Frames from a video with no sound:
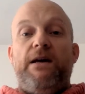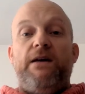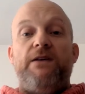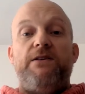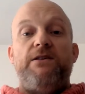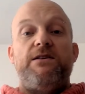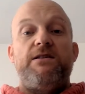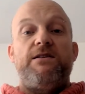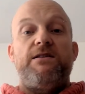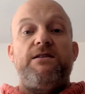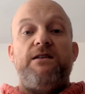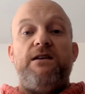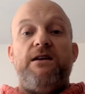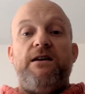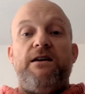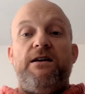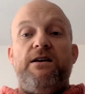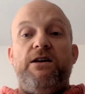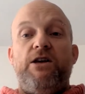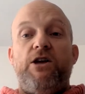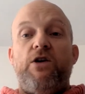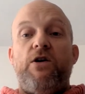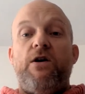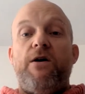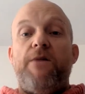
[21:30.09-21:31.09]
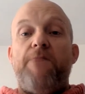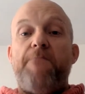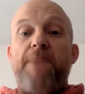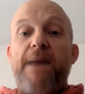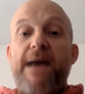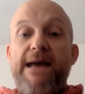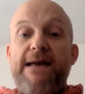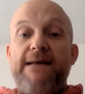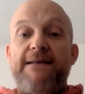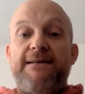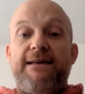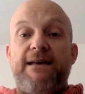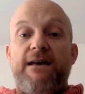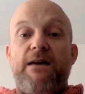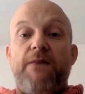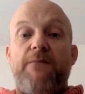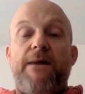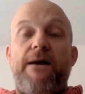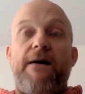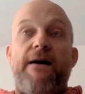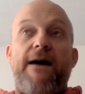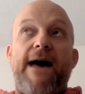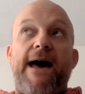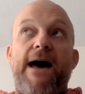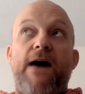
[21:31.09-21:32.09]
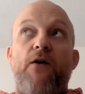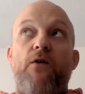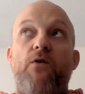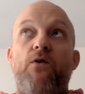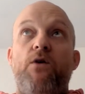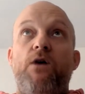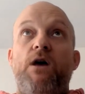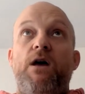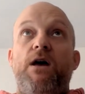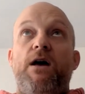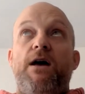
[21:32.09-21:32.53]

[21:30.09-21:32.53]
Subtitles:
They're just amazing about how